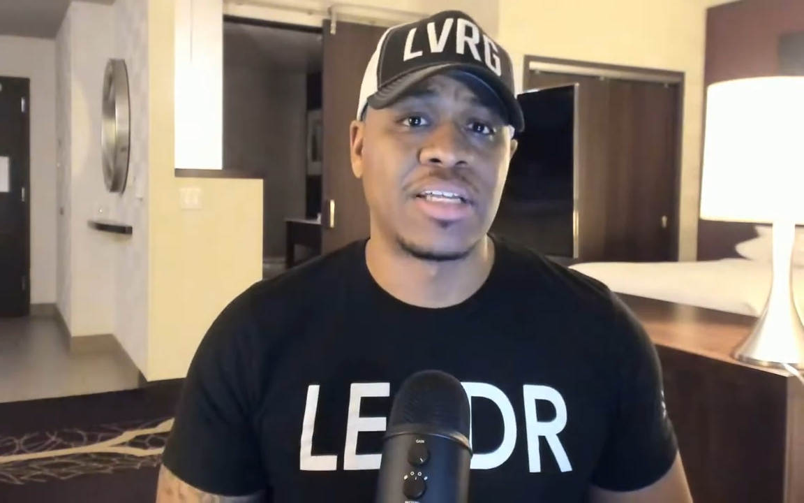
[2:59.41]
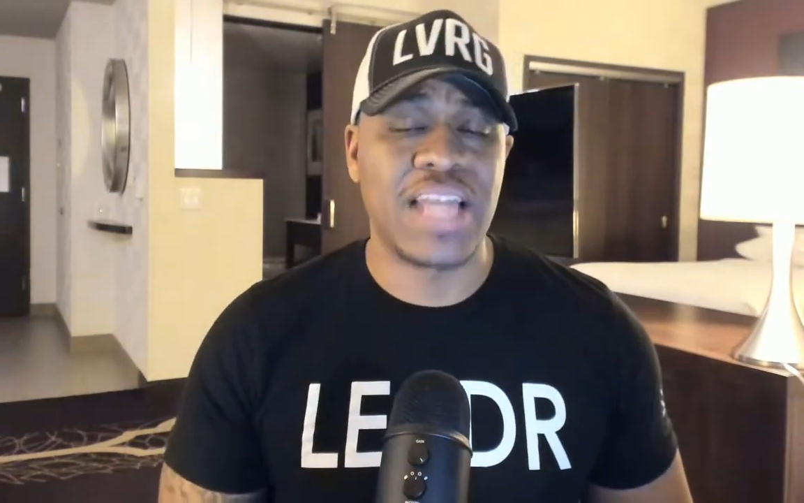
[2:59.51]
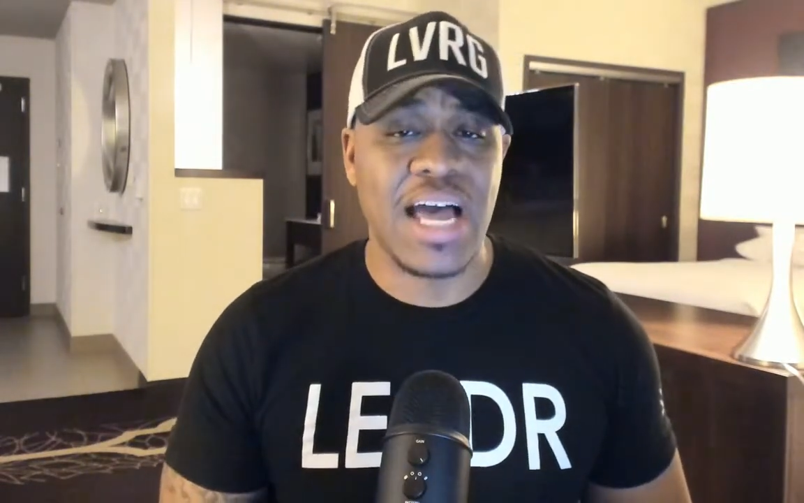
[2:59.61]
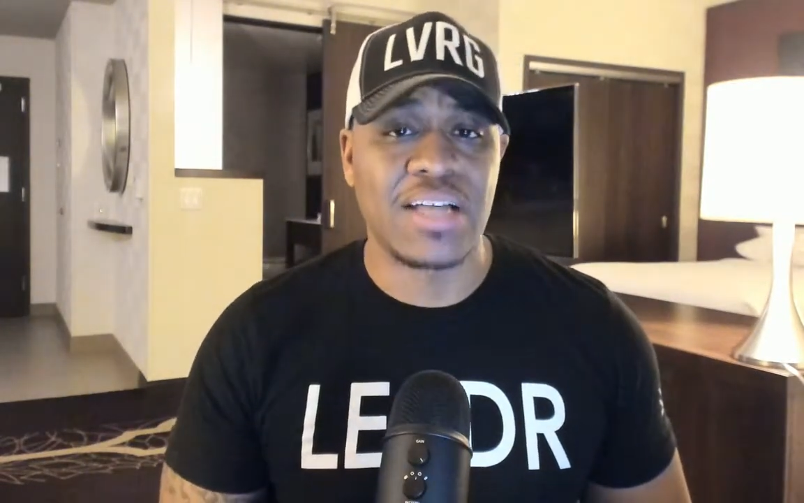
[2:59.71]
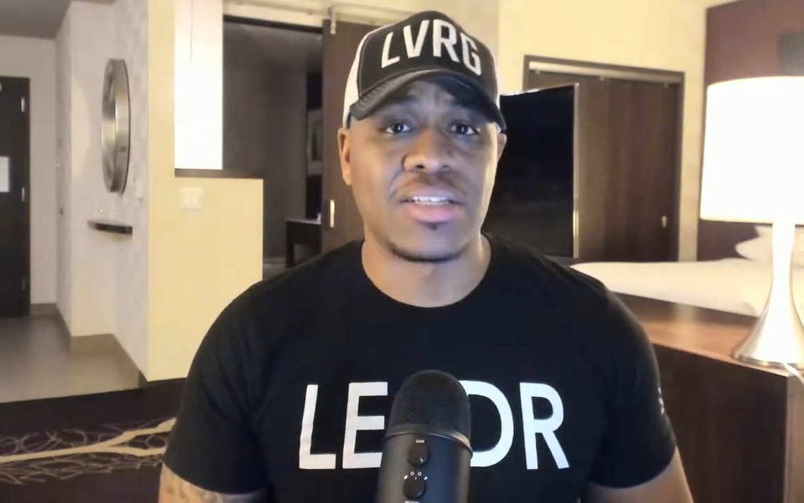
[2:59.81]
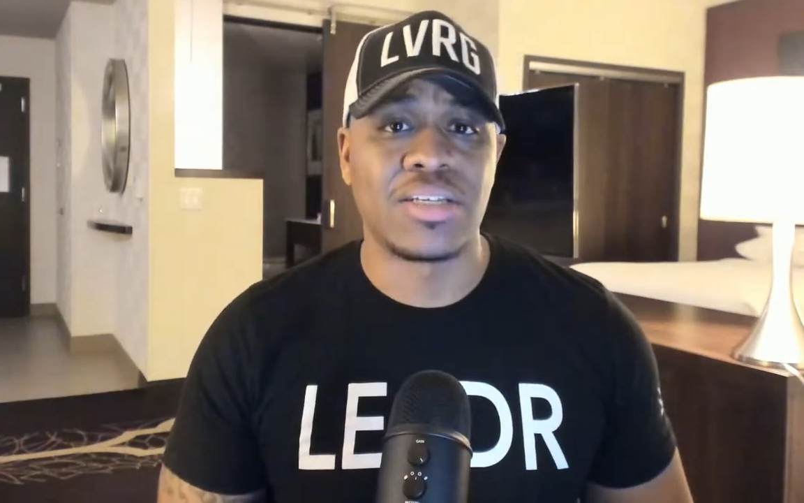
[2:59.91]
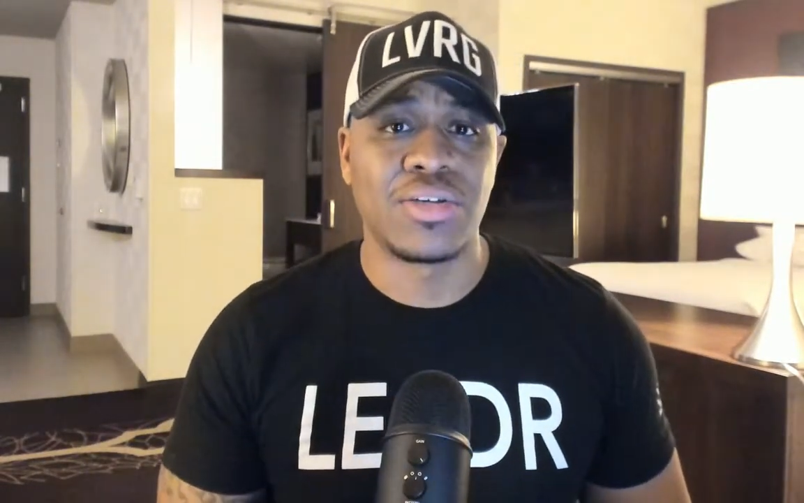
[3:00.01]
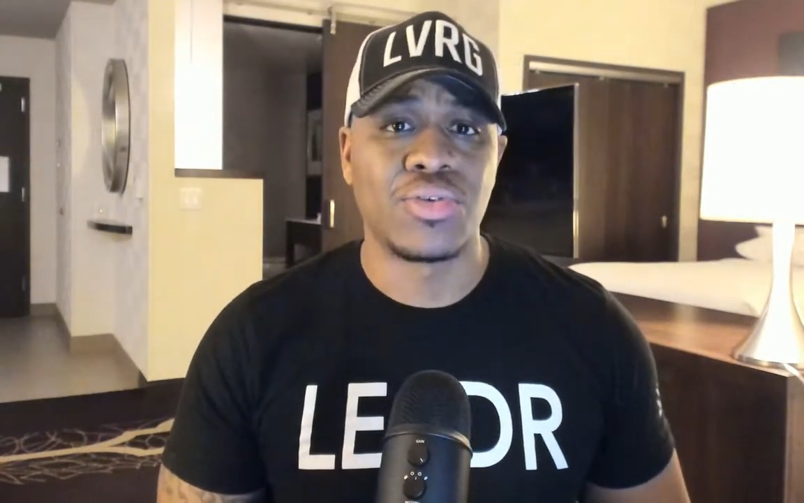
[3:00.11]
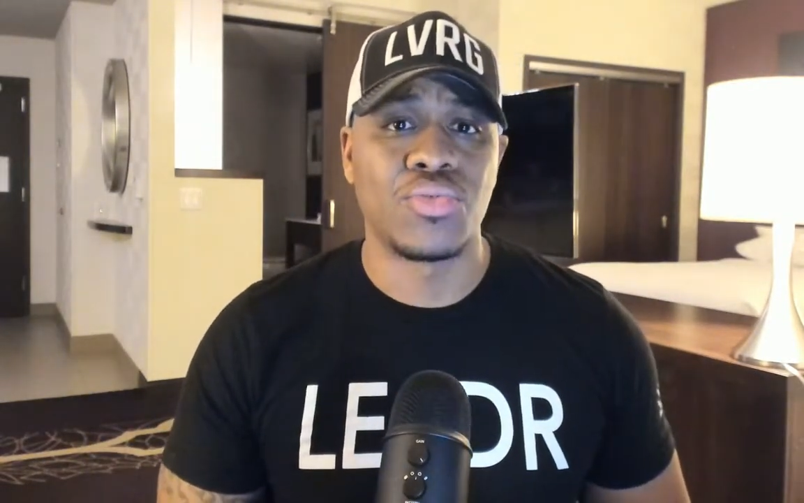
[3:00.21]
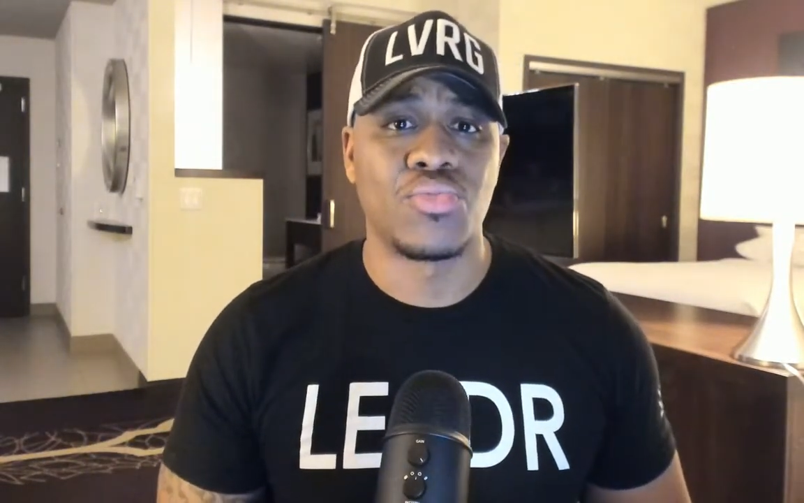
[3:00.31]
not
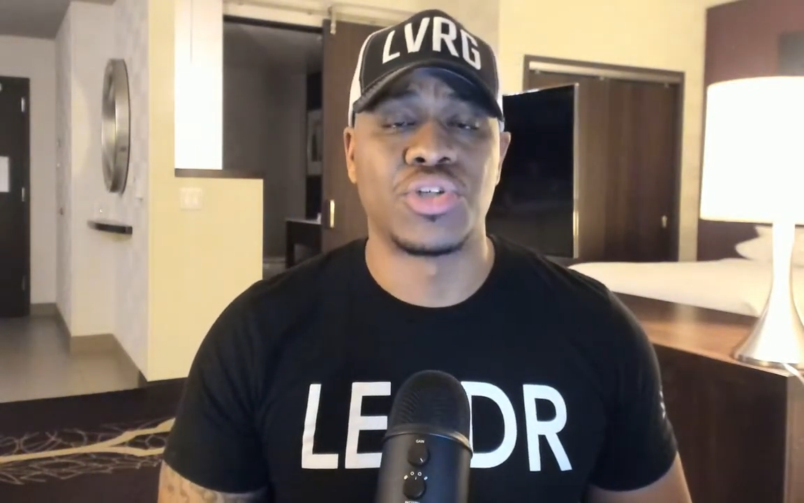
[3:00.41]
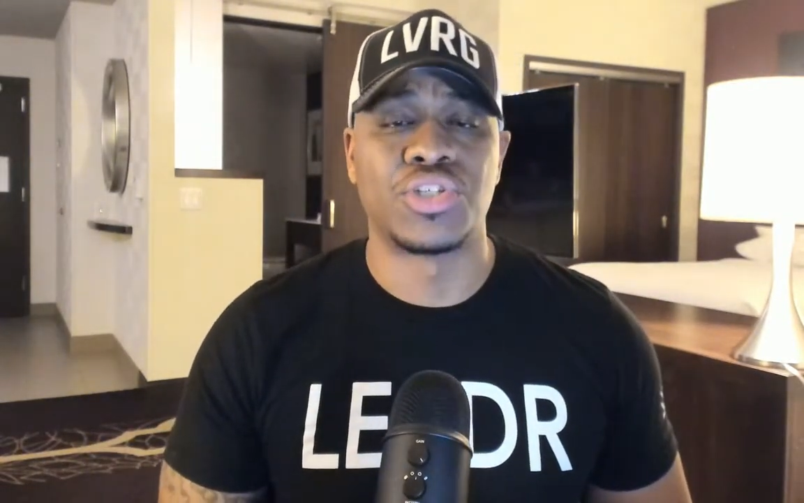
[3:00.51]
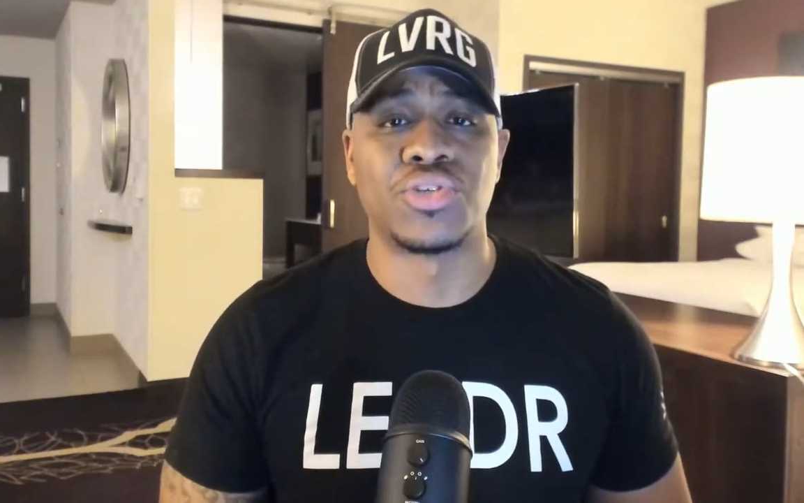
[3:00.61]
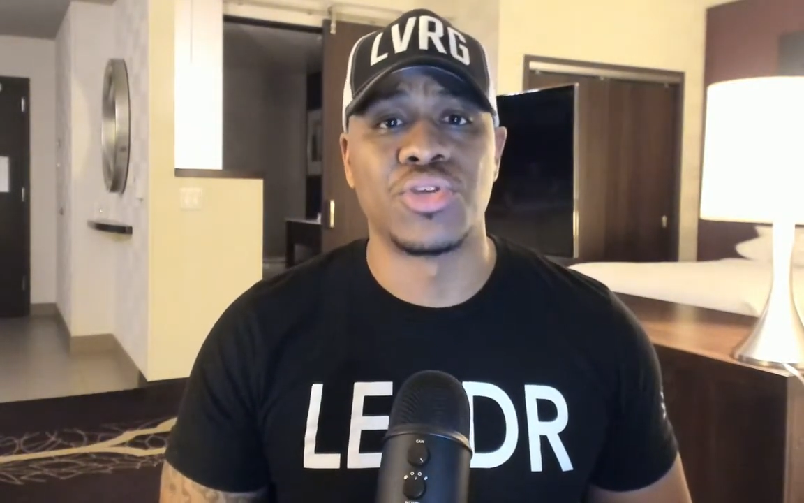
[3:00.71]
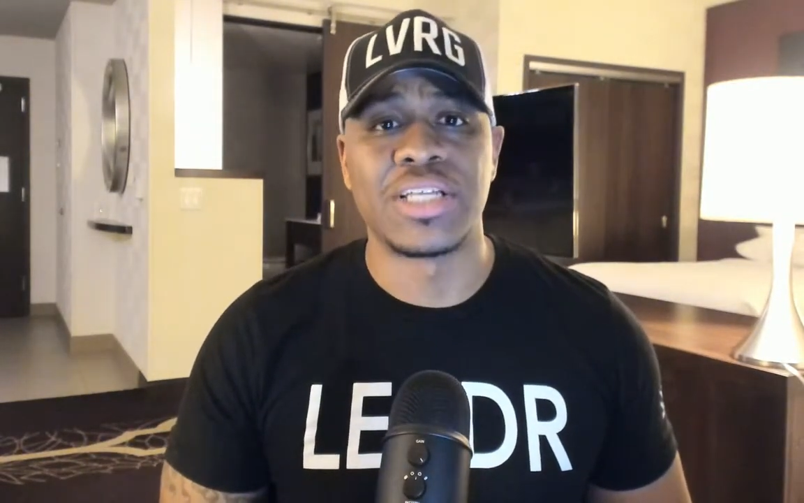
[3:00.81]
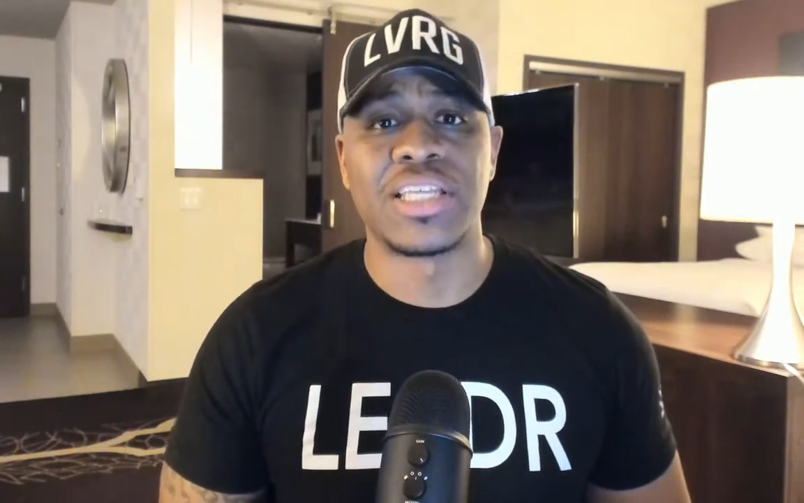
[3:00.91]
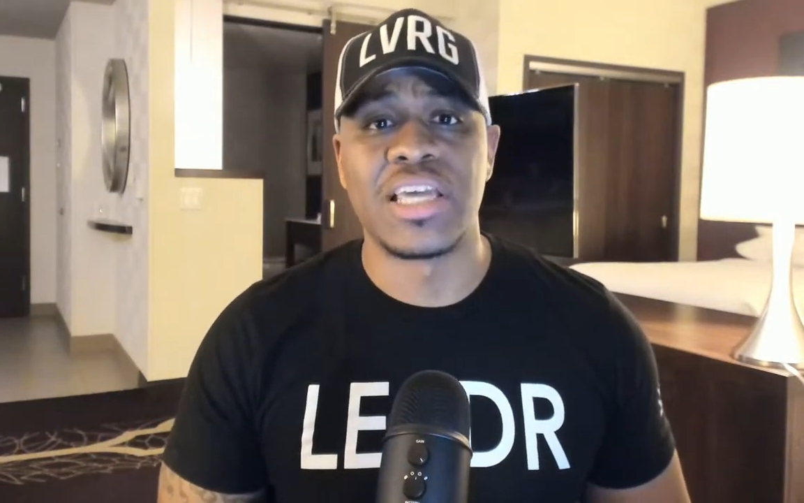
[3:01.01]
what you're looking to